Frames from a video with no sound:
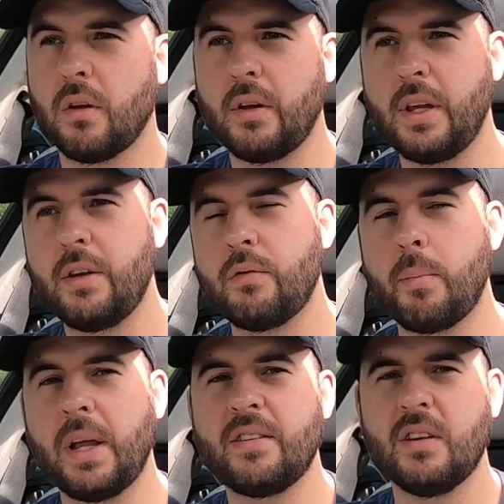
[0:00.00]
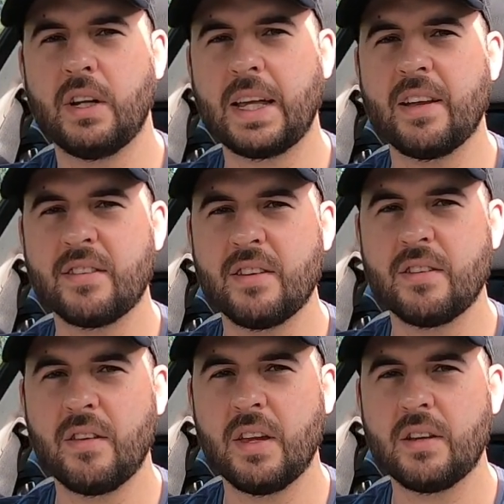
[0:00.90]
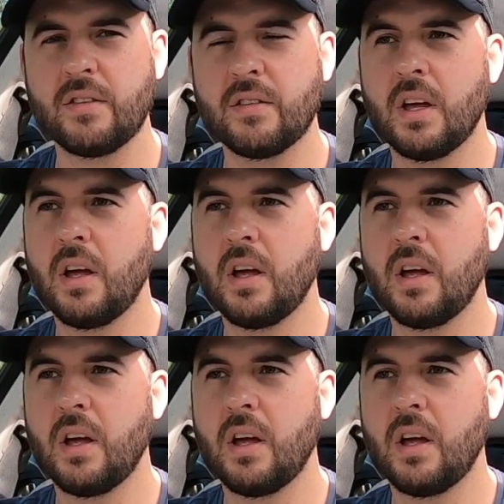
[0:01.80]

need replacing, like gaskets and things.